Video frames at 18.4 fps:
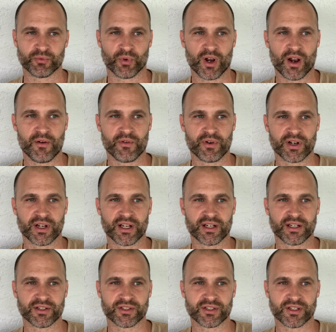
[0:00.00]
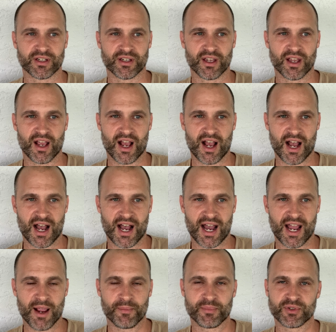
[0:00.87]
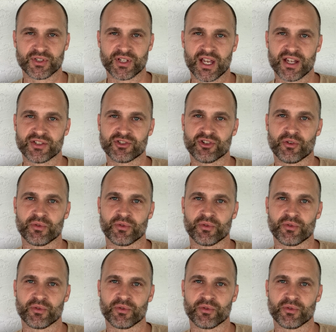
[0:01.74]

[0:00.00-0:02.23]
Whatever it is, I obsessed